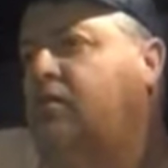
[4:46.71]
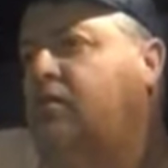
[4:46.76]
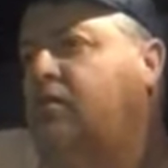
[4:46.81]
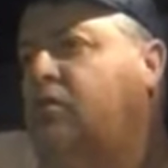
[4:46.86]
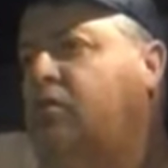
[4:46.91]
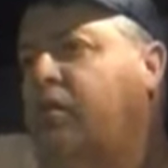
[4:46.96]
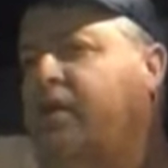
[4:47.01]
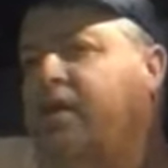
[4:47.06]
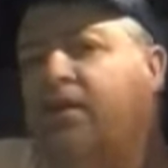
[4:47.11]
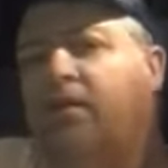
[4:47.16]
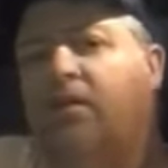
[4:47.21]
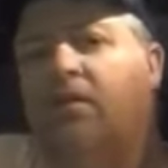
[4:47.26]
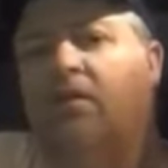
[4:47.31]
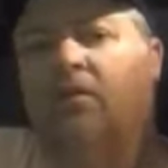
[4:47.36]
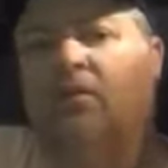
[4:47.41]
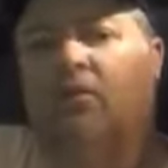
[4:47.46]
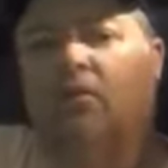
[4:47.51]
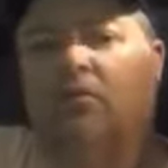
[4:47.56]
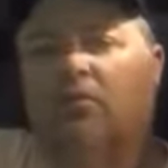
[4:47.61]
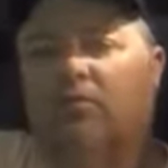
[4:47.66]

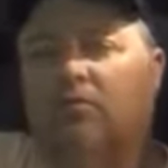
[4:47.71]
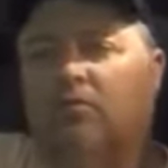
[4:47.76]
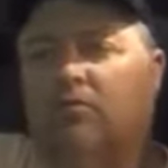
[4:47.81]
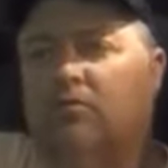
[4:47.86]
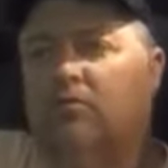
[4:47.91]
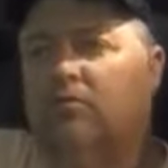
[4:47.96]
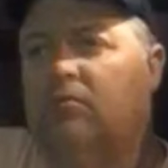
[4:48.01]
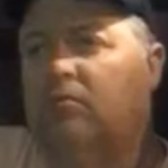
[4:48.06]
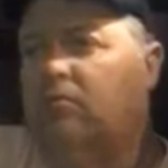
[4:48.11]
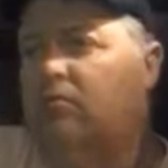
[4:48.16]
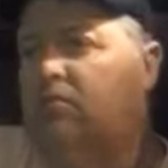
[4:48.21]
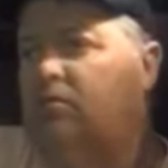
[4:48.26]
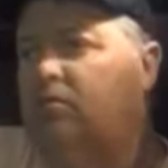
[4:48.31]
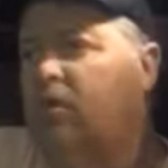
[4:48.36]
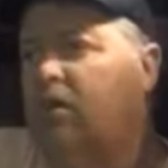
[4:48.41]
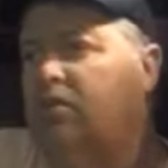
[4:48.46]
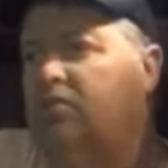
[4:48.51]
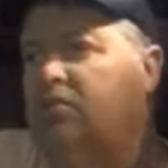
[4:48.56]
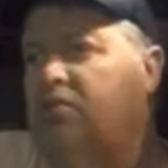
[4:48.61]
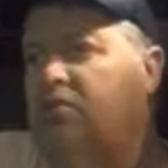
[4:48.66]
reading or
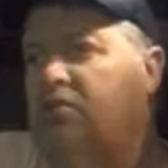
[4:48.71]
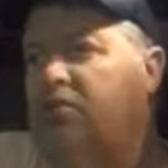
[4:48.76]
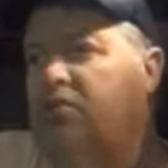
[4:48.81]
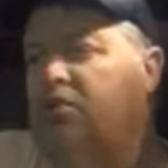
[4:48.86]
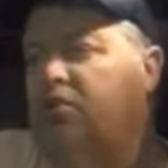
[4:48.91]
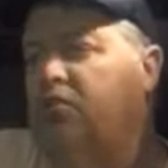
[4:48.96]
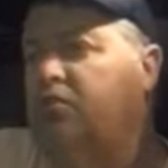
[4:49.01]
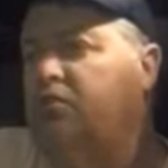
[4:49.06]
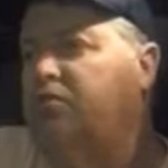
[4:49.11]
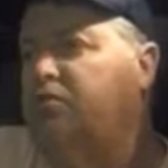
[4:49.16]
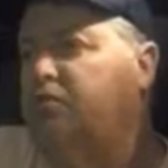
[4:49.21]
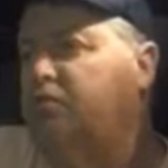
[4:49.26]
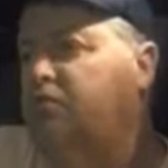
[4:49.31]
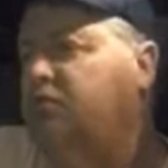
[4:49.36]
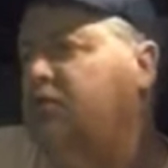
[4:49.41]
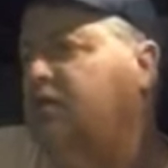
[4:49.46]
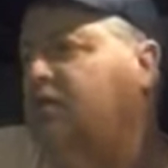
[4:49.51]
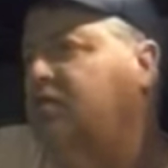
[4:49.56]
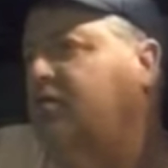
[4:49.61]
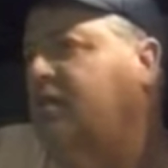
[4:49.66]
watching the tubes or
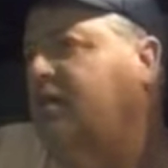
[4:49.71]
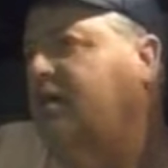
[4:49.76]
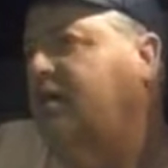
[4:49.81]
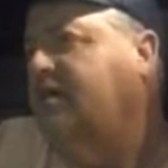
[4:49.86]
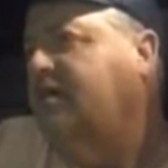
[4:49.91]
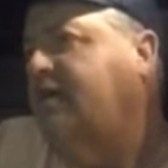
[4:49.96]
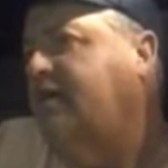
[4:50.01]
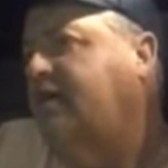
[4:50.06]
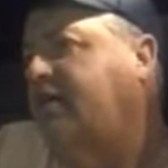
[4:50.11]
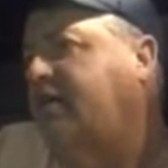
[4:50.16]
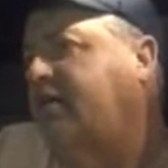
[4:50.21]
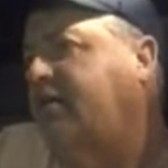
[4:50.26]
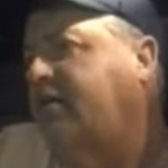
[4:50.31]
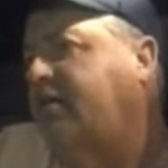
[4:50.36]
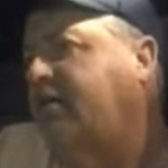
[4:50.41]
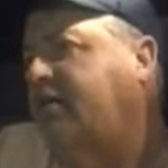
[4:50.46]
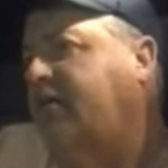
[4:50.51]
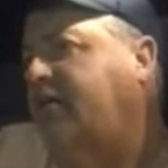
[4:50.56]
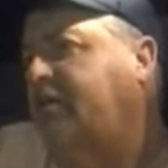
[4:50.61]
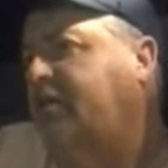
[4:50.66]
something like that.
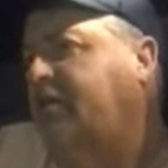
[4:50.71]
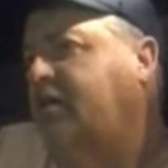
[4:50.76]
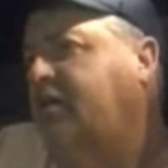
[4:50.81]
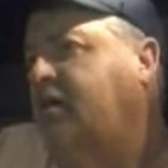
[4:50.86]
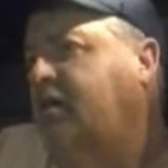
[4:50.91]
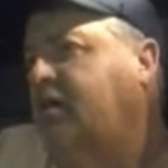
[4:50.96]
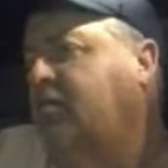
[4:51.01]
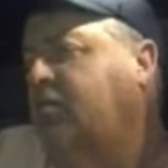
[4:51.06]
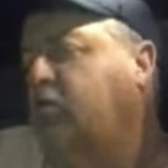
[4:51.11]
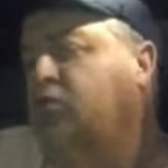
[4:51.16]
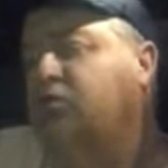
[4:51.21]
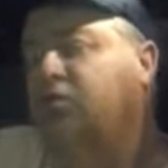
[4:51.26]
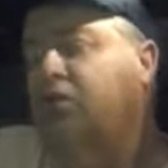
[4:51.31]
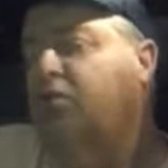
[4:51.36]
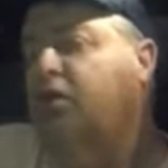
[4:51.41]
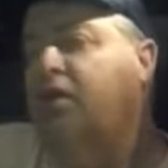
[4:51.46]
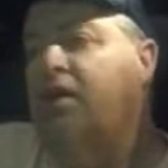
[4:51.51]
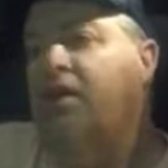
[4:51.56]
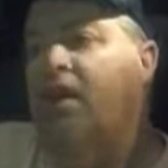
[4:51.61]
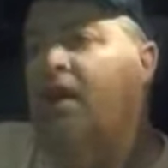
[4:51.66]
Mostly
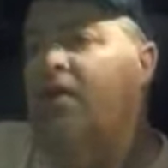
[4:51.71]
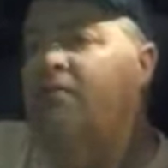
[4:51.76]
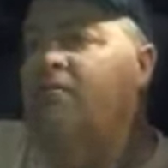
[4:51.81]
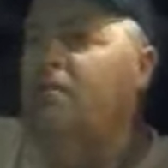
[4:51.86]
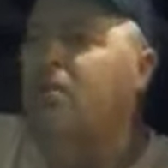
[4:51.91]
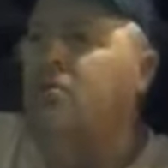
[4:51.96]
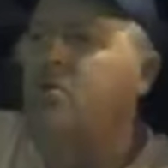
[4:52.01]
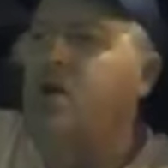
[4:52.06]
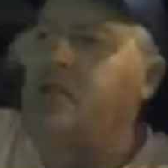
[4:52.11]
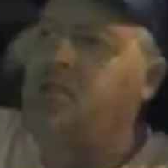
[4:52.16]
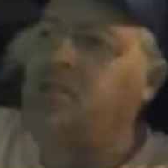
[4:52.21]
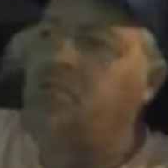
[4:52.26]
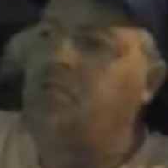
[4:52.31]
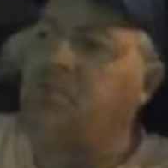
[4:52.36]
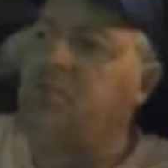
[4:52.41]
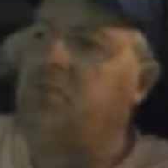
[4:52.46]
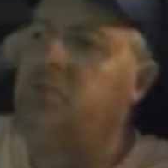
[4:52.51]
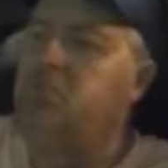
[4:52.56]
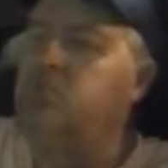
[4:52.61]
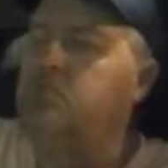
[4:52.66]
reading. I haven't been watching
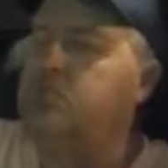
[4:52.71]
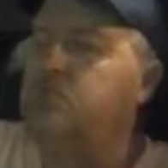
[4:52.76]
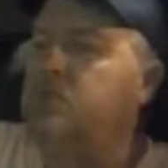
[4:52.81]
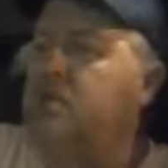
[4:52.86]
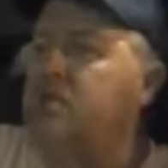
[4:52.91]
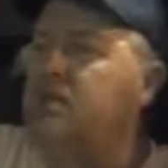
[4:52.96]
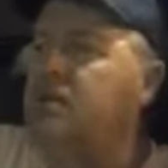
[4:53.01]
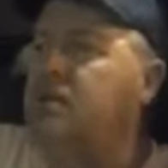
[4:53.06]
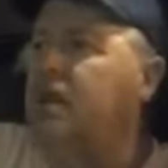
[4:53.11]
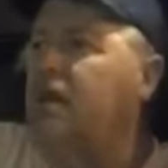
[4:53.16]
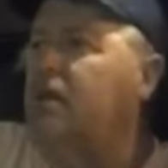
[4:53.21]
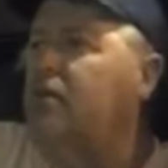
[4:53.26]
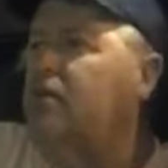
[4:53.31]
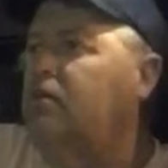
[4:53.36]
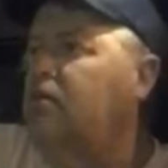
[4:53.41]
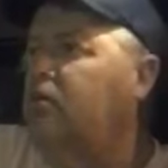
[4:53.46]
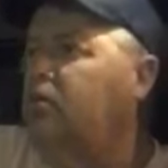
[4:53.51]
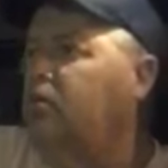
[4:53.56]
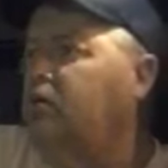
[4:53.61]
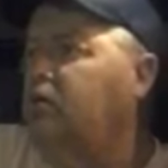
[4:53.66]
much tubes lately. I
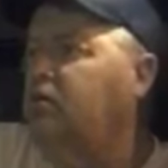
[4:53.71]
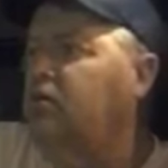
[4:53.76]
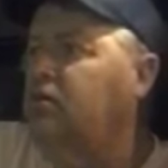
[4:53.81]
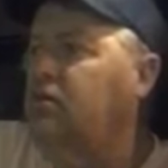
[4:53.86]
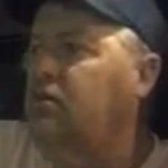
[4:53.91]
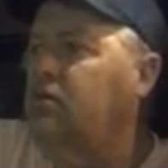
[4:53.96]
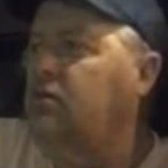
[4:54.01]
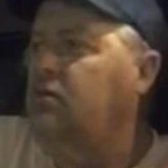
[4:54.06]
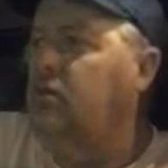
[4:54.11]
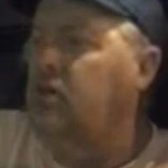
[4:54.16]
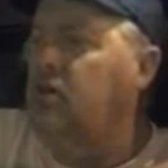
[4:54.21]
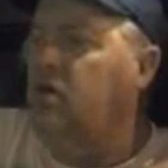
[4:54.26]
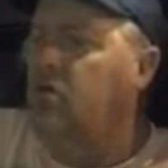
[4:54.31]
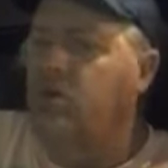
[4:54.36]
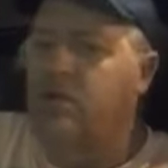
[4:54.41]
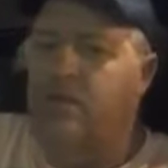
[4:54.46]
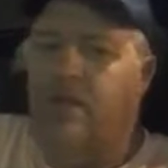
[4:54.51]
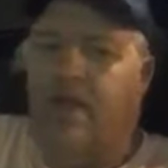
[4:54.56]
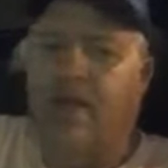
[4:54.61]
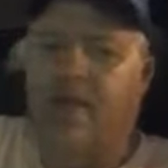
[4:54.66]
don't know what
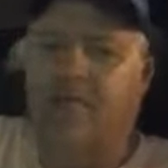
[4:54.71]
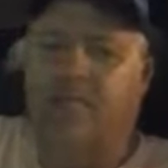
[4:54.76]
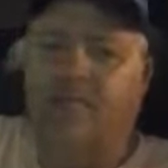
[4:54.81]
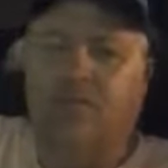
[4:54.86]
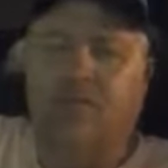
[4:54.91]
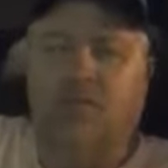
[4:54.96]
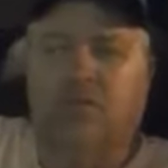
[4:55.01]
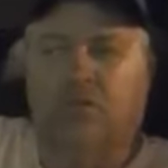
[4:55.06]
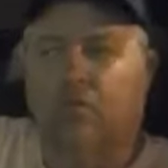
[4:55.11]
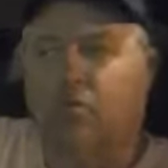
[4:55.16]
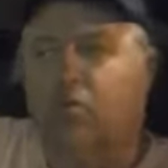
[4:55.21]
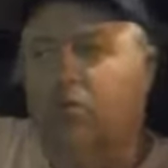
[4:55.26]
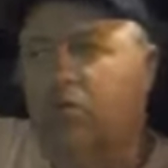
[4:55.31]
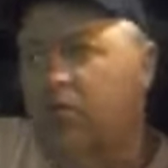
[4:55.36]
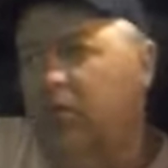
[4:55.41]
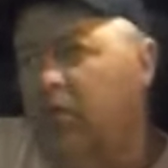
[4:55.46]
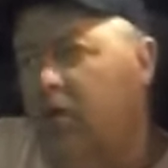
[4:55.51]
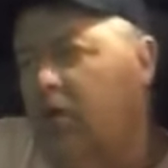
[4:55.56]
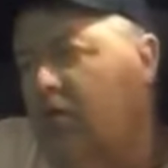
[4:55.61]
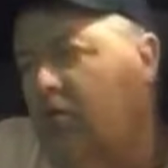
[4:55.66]
the happenings in the
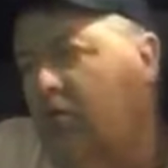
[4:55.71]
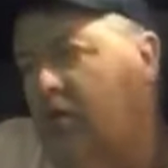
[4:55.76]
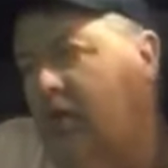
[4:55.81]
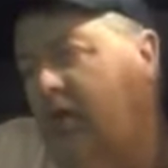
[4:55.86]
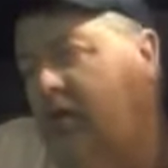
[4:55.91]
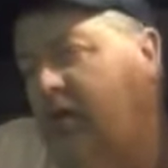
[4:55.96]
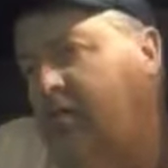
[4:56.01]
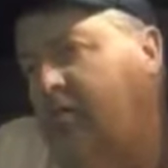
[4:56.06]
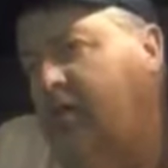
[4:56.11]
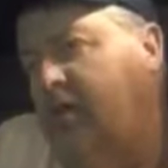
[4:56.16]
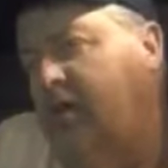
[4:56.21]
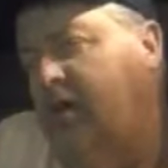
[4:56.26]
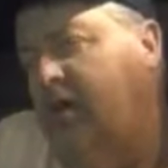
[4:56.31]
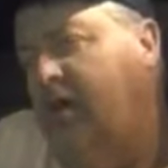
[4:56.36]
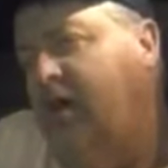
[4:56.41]
world are, really. But